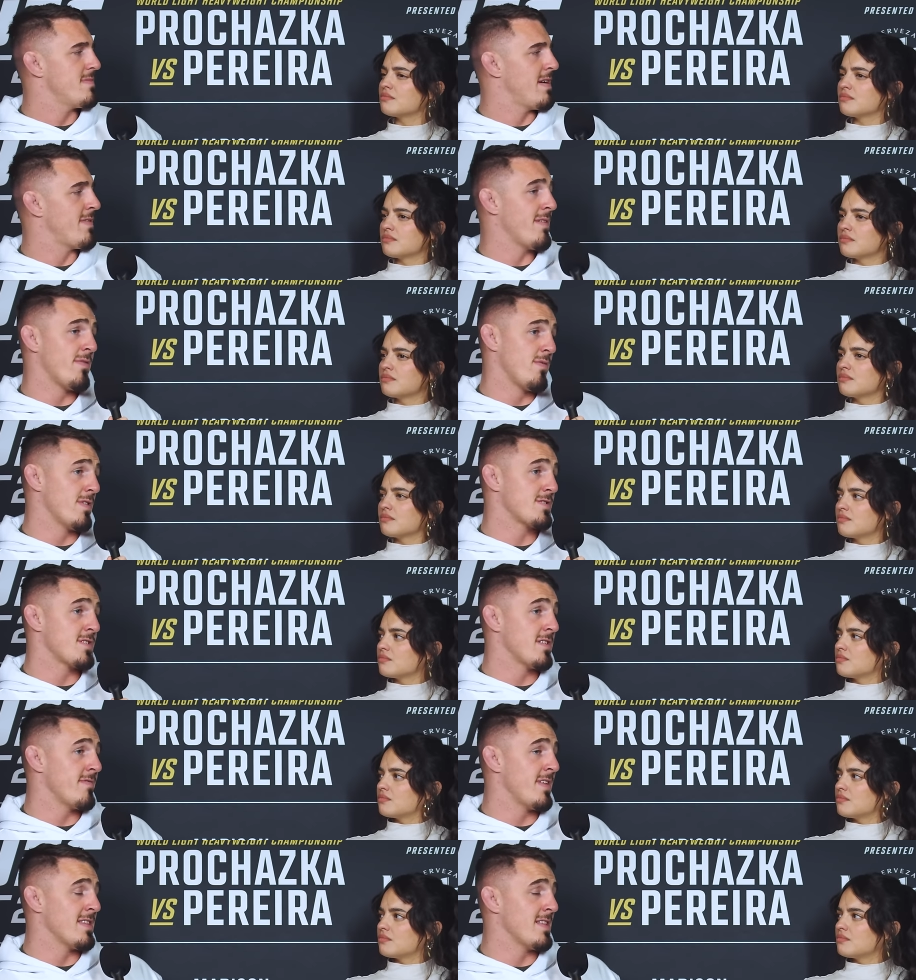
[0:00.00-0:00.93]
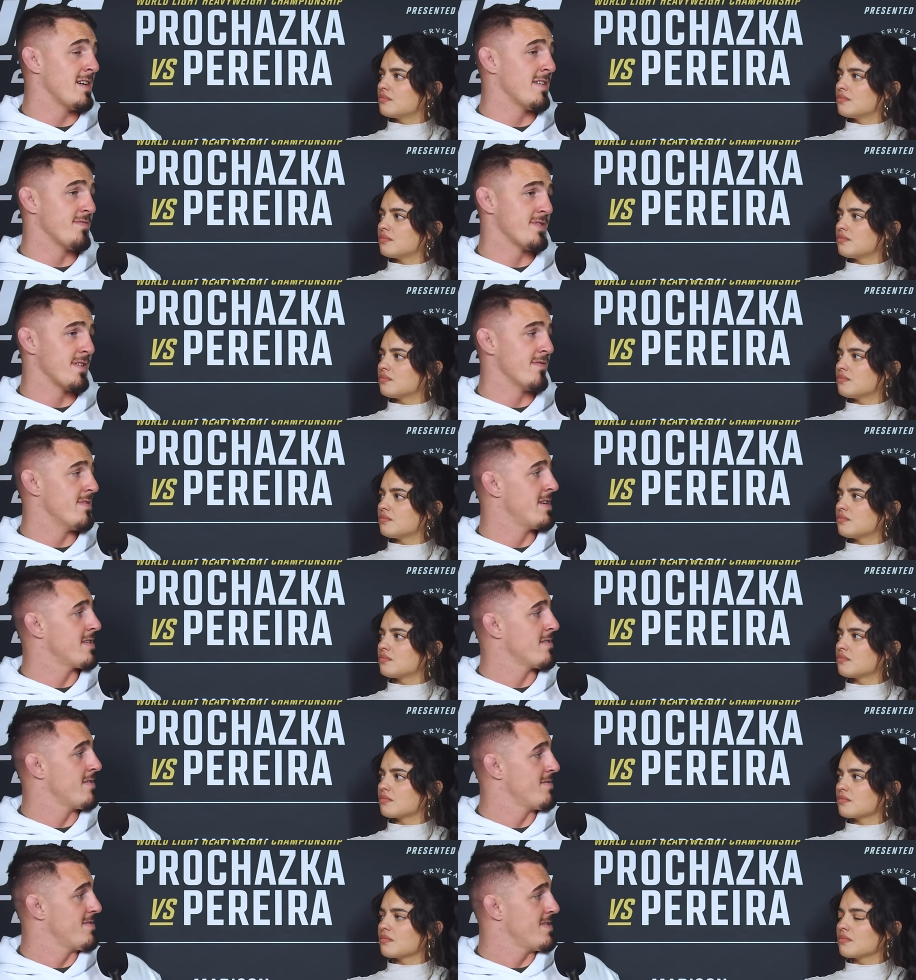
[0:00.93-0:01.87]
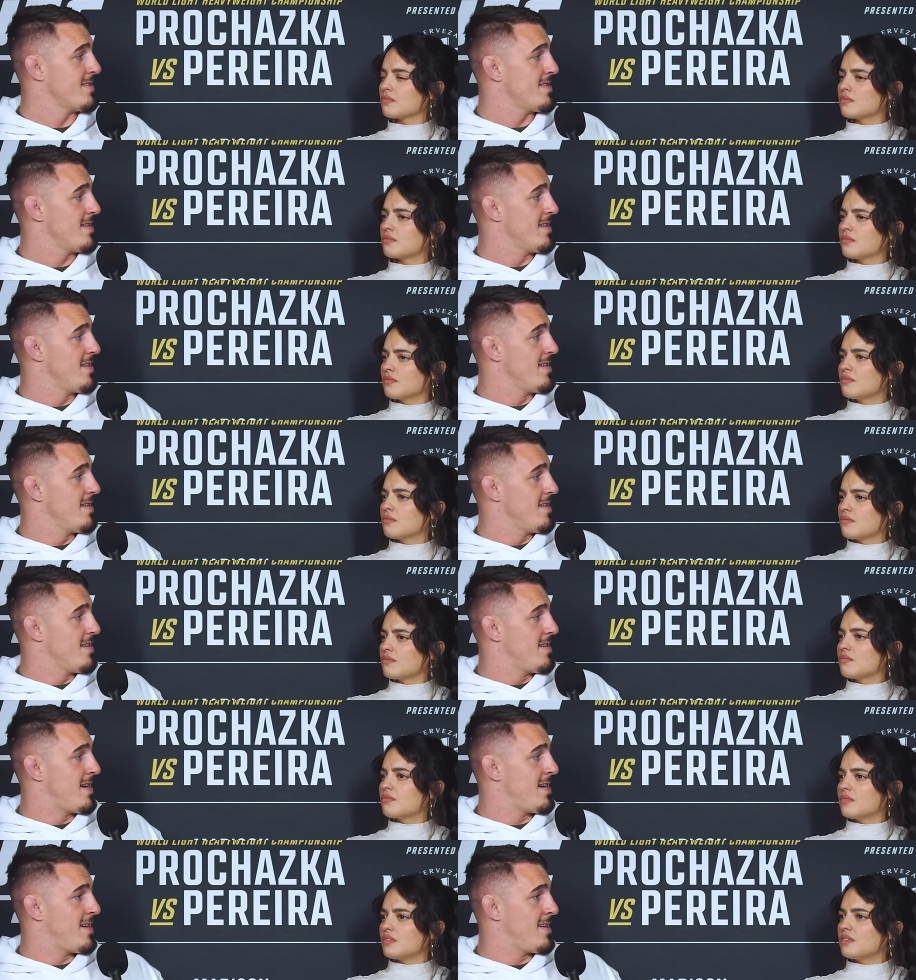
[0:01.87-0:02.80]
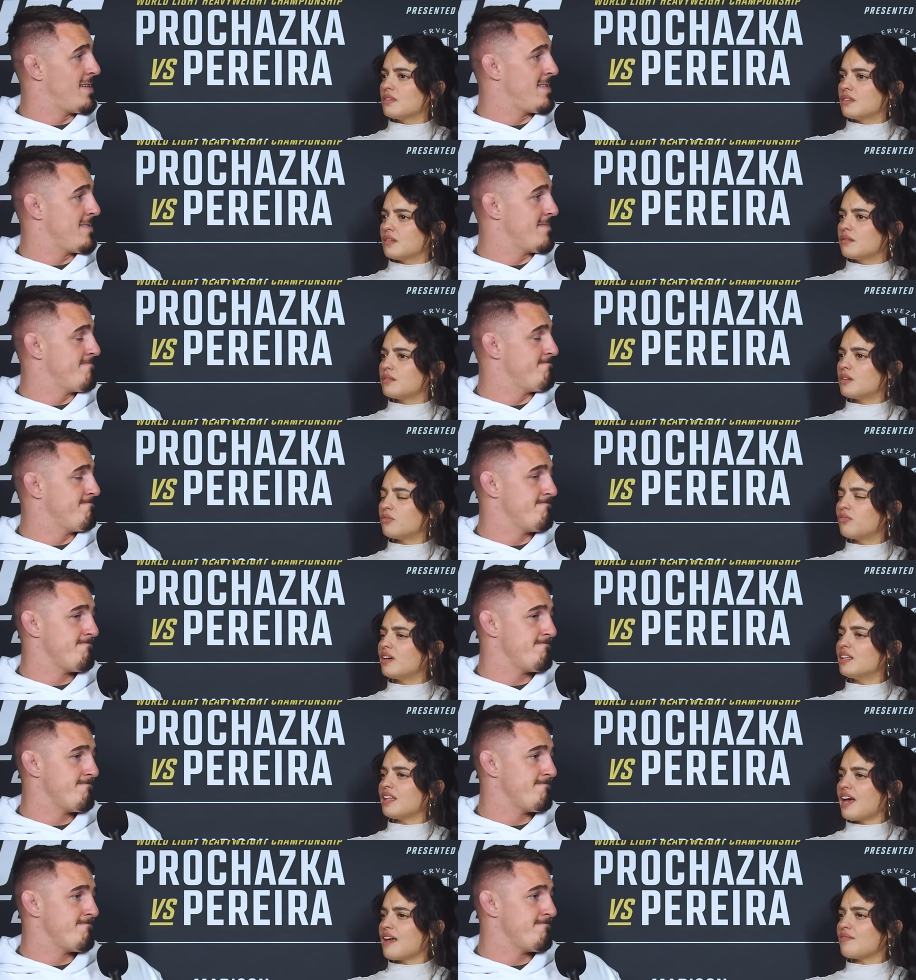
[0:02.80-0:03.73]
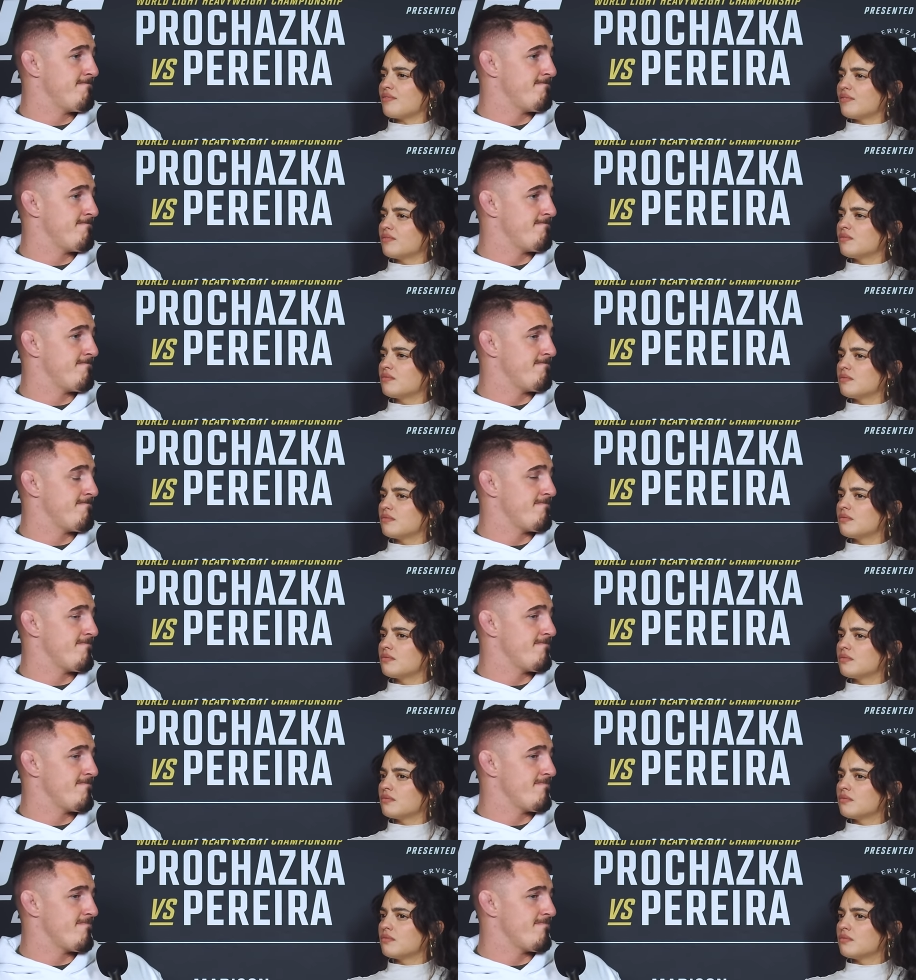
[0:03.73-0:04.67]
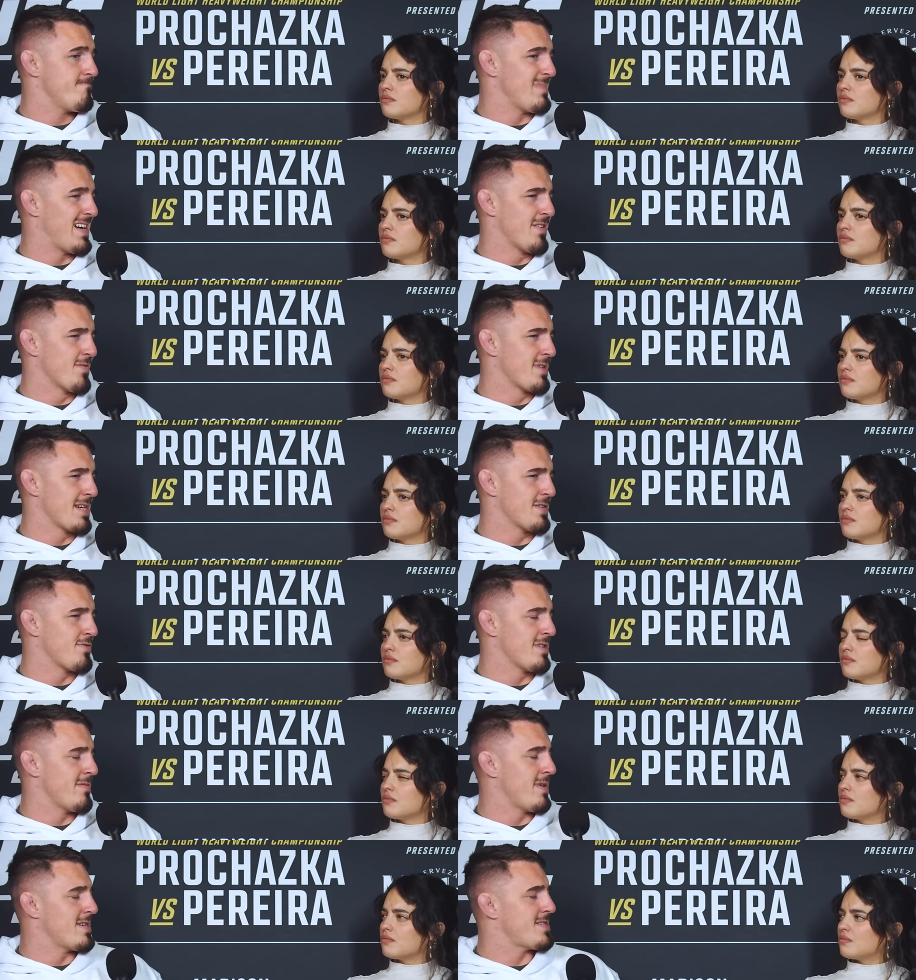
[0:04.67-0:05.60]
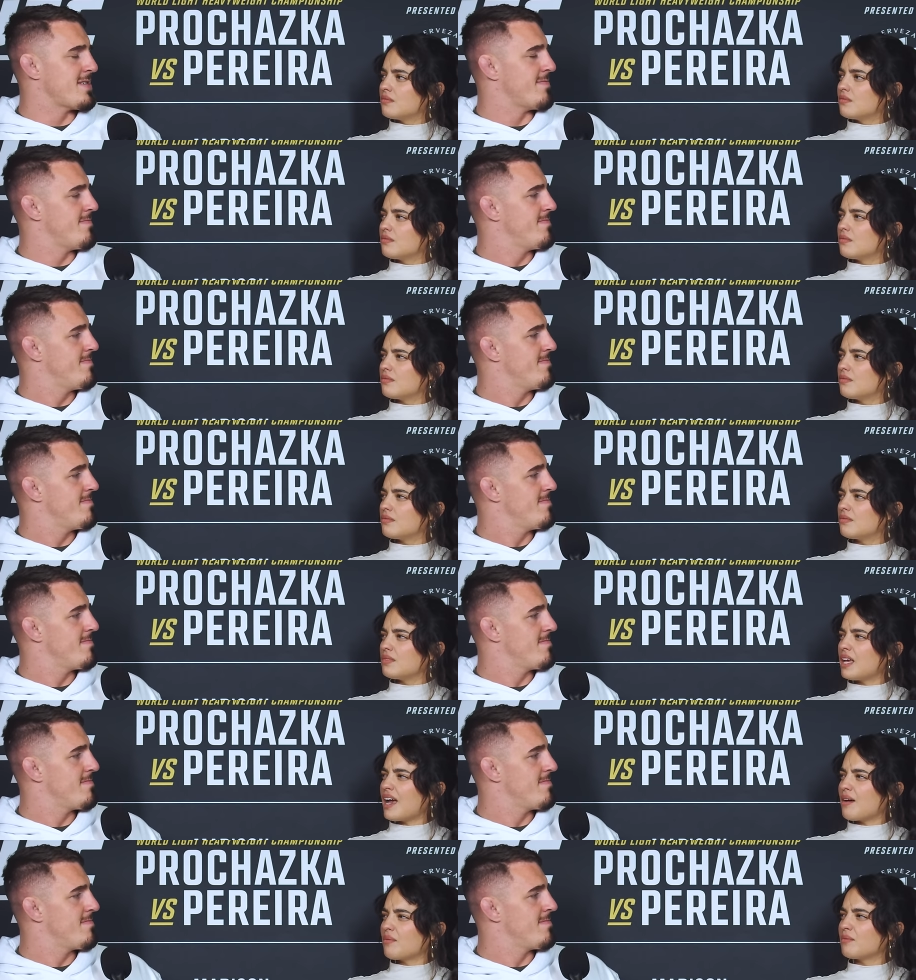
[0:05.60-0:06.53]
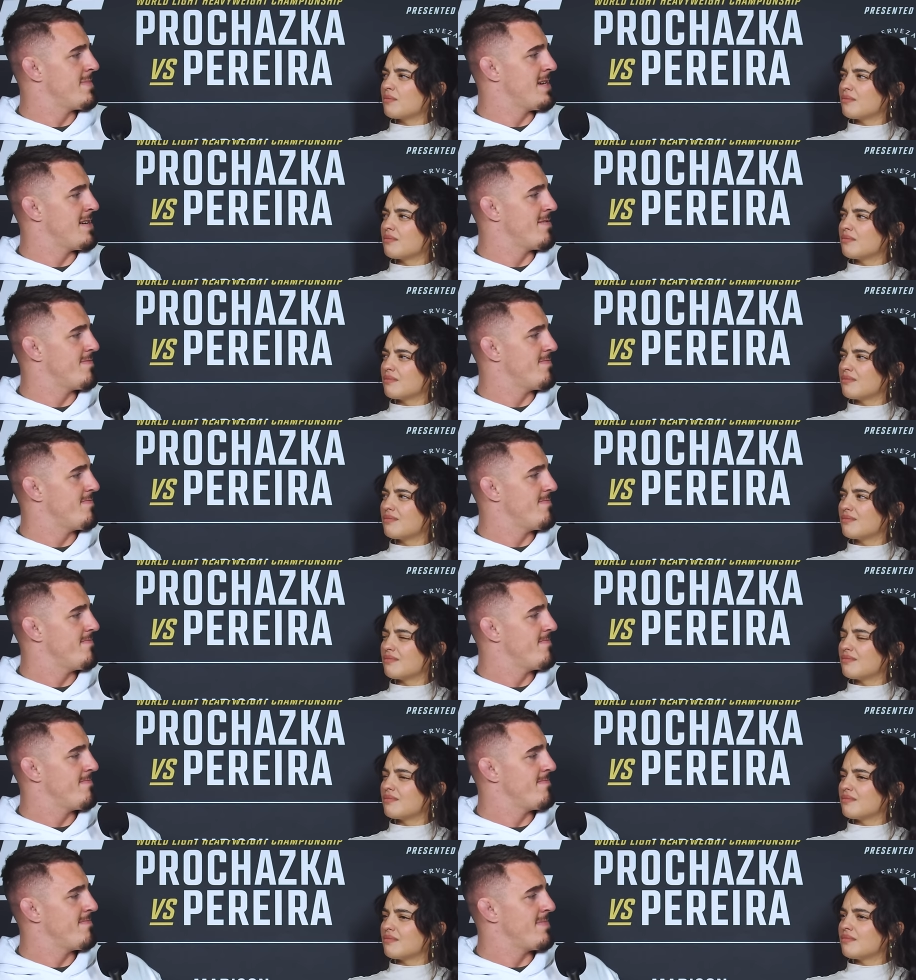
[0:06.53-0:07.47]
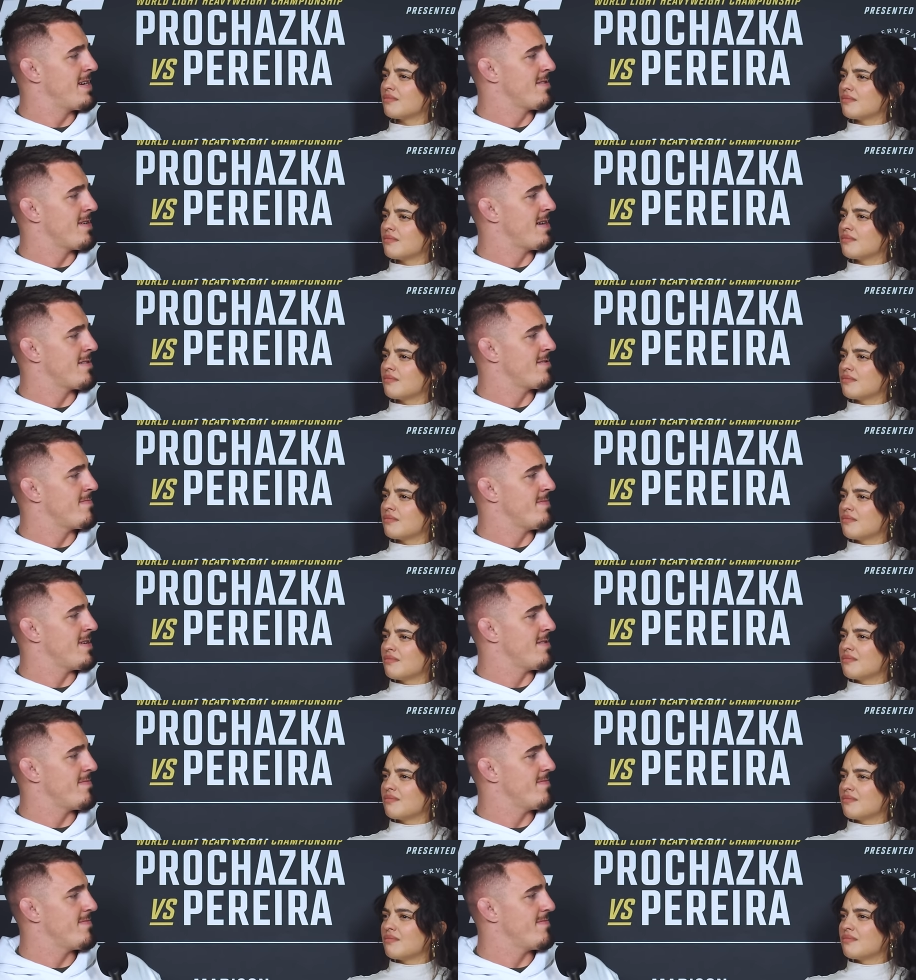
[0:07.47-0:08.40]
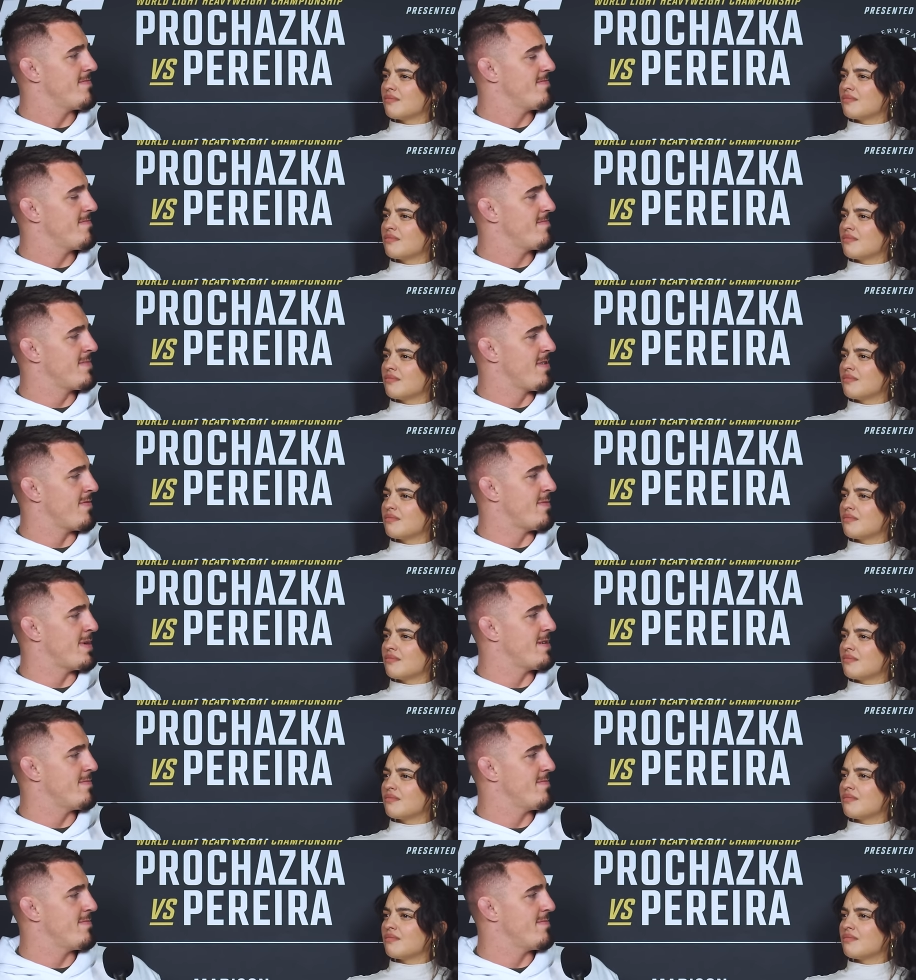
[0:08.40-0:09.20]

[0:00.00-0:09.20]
Speaker 1: I've never watched an event live, so I don't know.
Speaker 2: They're fun live.
Speaker 1: I don't think it's really my scene.
Speaker 2: Yeah. No.
Speaker 1: No. Not for me.